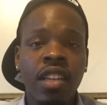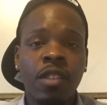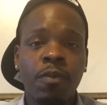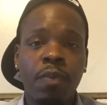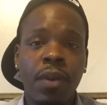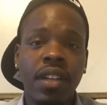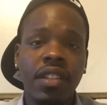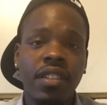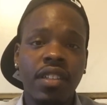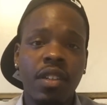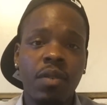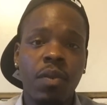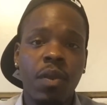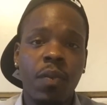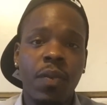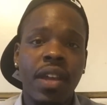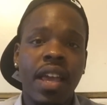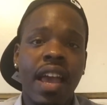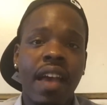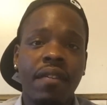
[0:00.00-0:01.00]
Especially
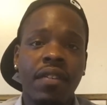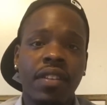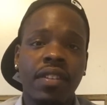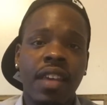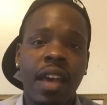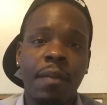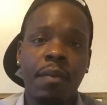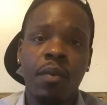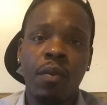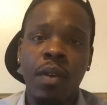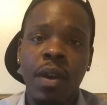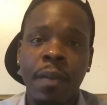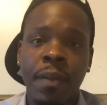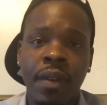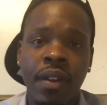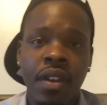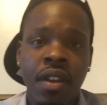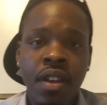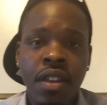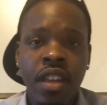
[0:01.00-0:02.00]
when we have the type of
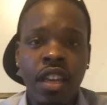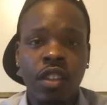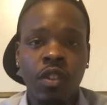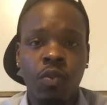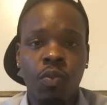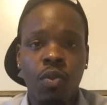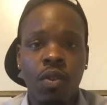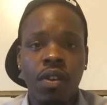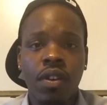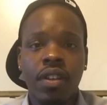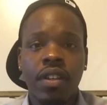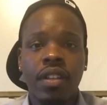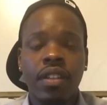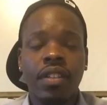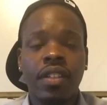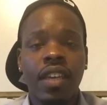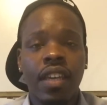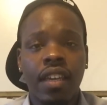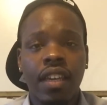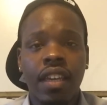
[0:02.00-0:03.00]
women that's
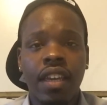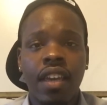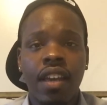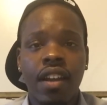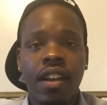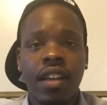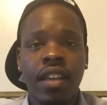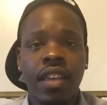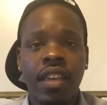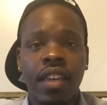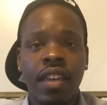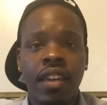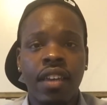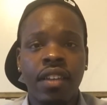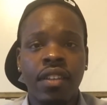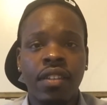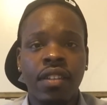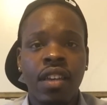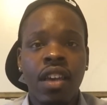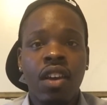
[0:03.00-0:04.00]
working, taking care of
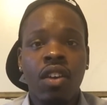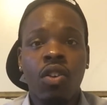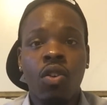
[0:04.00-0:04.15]
kids,